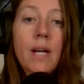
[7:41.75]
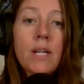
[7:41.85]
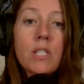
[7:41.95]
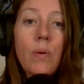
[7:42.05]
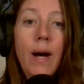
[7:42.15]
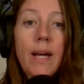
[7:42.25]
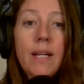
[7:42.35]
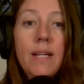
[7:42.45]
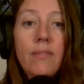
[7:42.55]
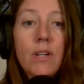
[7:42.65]
So I had
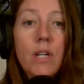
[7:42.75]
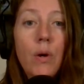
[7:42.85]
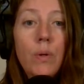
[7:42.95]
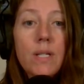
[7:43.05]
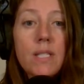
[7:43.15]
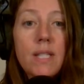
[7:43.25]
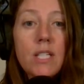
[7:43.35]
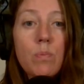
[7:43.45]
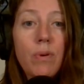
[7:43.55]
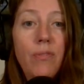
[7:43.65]
never noticed
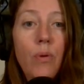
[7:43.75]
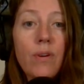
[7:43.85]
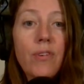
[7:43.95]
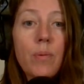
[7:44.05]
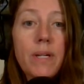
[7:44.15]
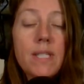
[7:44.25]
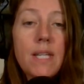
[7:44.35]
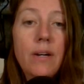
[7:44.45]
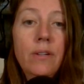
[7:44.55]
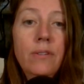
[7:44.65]
this before for
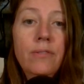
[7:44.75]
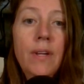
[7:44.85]
myself